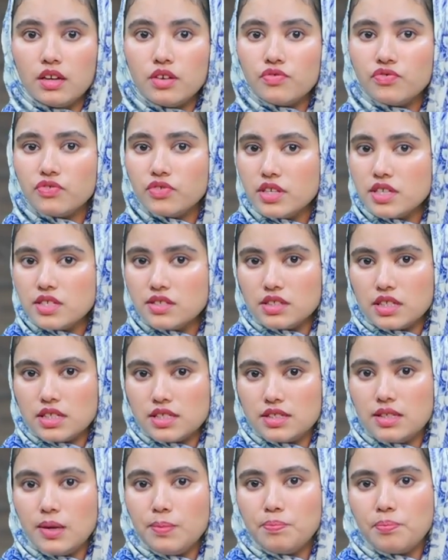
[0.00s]
First
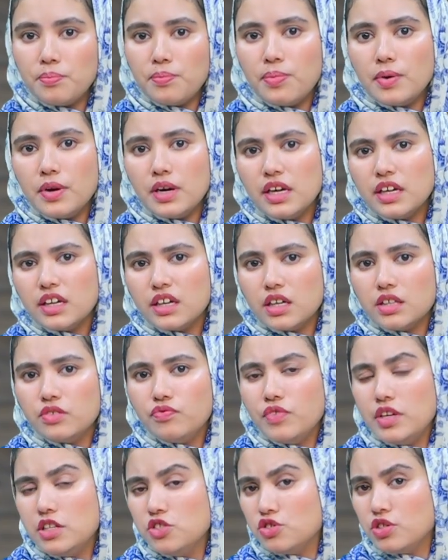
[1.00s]
is the
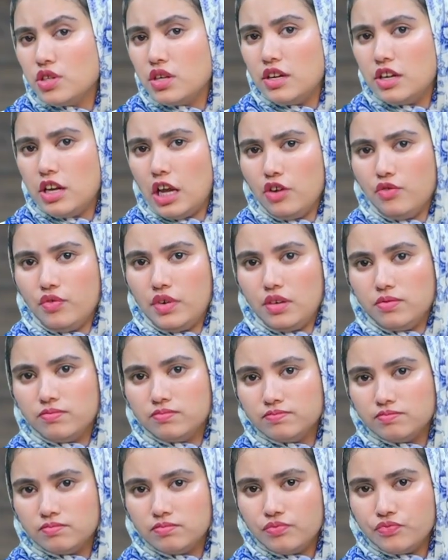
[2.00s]
pre-conventional level,
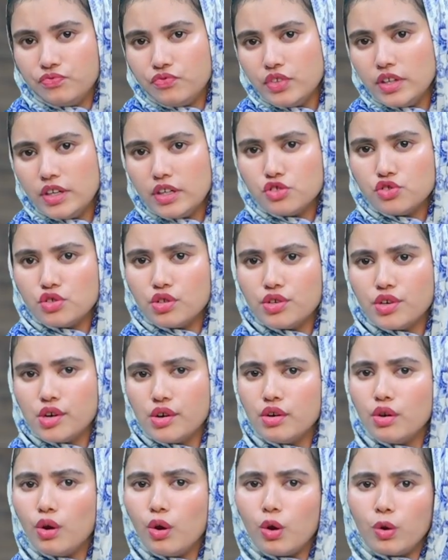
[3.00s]
where
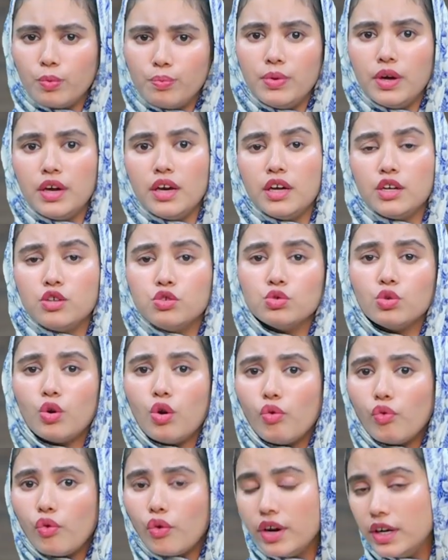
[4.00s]
children obey to
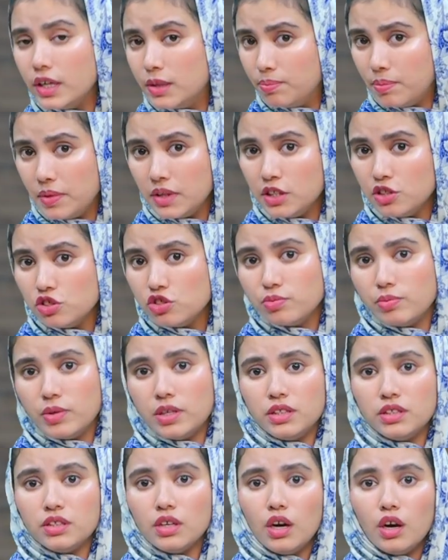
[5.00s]
avoid
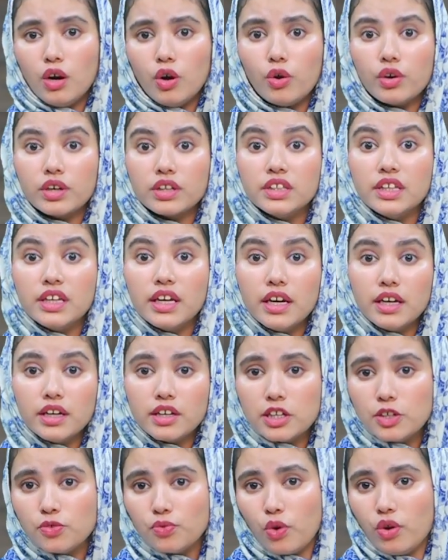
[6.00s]
punishment or
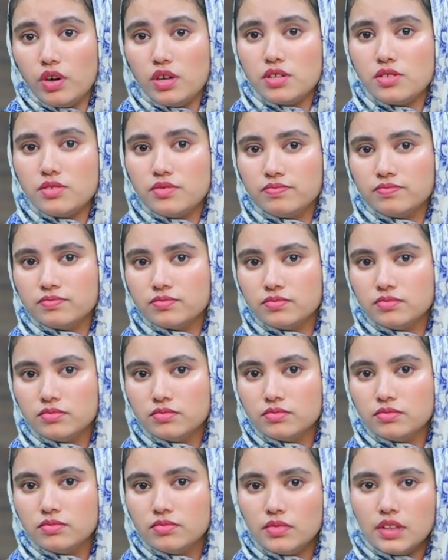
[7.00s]
gain rewards.
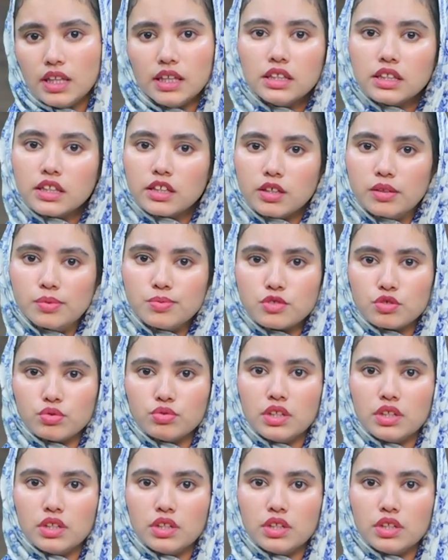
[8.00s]
Then comes to